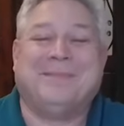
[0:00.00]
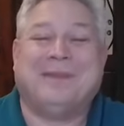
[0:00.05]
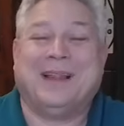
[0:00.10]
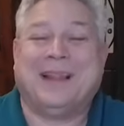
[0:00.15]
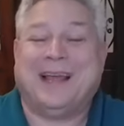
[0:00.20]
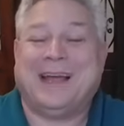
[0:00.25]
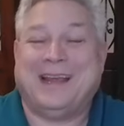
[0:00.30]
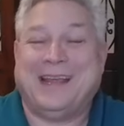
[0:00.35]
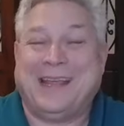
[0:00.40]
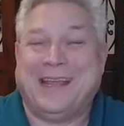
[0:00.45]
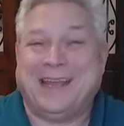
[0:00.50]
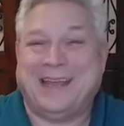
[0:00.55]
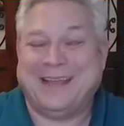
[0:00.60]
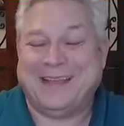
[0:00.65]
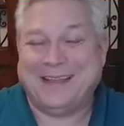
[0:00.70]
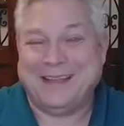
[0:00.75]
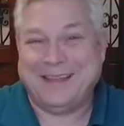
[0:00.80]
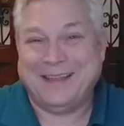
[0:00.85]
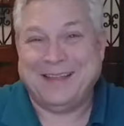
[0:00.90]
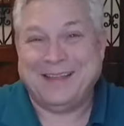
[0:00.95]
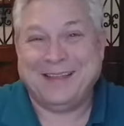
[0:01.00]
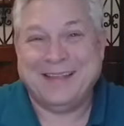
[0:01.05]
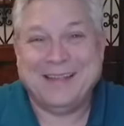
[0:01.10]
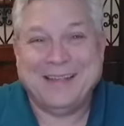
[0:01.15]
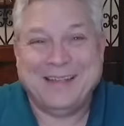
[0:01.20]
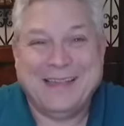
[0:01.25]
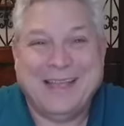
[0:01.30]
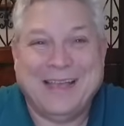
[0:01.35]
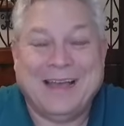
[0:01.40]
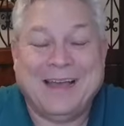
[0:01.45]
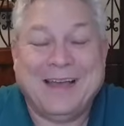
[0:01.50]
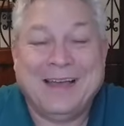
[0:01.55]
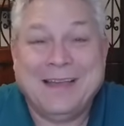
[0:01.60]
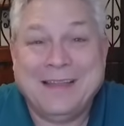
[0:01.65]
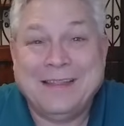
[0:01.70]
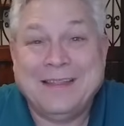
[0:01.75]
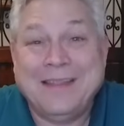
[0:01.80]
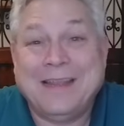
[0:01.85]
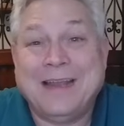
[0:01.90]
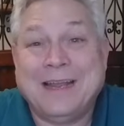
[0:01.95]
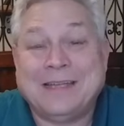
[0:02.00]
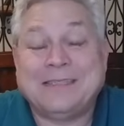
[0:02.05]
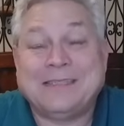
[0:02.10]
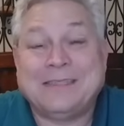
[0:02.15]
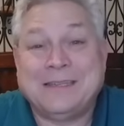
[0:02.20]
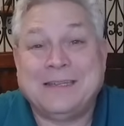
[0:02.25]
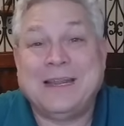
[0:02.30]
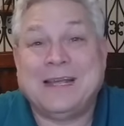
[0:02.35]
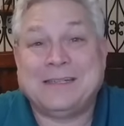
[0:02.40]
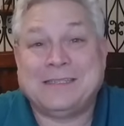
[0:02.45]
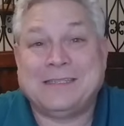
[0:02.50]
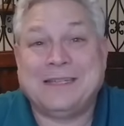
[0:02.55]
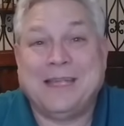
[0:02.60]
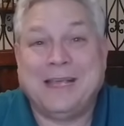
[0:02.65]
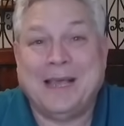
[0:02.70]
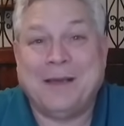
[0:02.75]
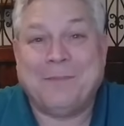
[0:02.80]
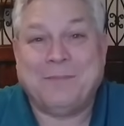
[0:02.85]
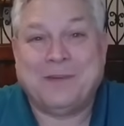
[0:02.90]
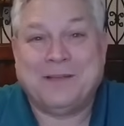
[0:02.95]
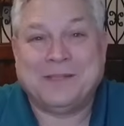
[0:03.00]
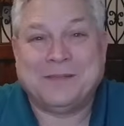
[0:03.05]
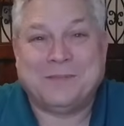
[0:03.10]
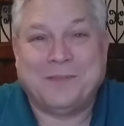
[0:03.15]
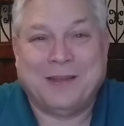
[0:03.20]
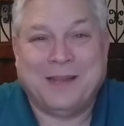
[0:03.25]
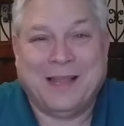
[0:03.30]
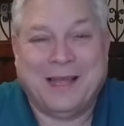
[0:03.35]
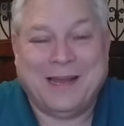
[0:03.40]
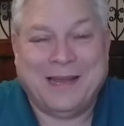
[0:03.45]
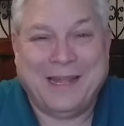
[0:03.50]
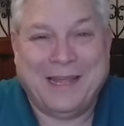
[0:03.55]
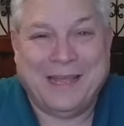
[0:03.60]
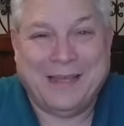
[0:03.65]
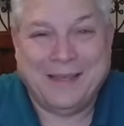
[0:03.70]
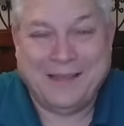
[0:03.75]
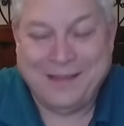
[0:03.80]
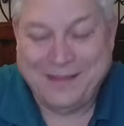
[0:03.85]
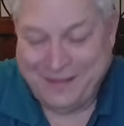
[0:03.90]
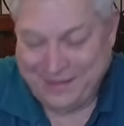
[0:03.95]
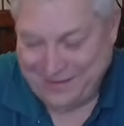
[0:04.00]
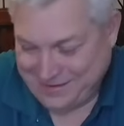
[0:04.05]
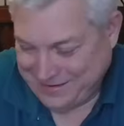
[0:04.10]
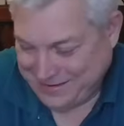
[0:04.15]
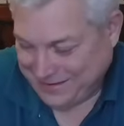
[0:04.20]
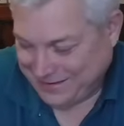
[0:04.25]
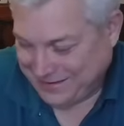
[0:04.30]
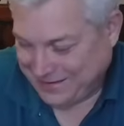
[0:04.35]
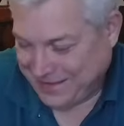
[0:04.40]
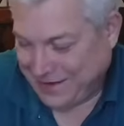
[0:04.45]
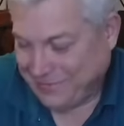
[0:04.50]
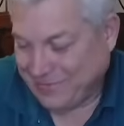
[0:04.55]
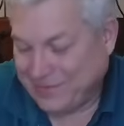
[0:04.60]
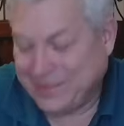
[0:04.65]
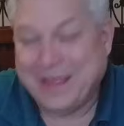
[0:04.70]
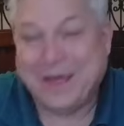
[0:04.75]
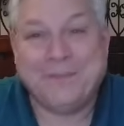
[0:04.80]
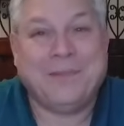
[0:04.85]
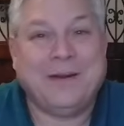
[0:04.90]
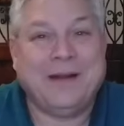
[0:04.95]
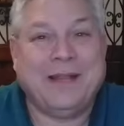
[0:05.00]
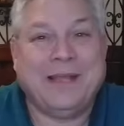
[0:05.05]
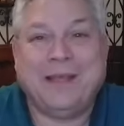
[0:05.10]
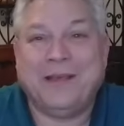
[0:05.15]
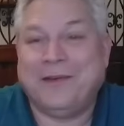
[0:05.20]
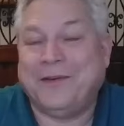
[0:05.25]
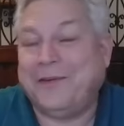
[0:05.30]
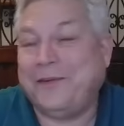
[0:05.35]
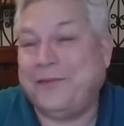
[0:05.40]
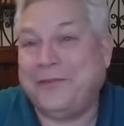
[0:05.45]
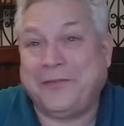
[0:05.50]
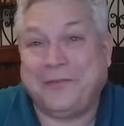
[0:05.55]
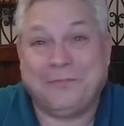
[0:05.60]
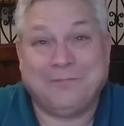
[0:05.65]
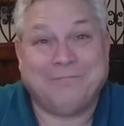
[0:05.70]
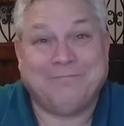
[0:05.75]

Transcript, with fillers: Melania. Yeah, the next next thing up is Melania on that one. That money goes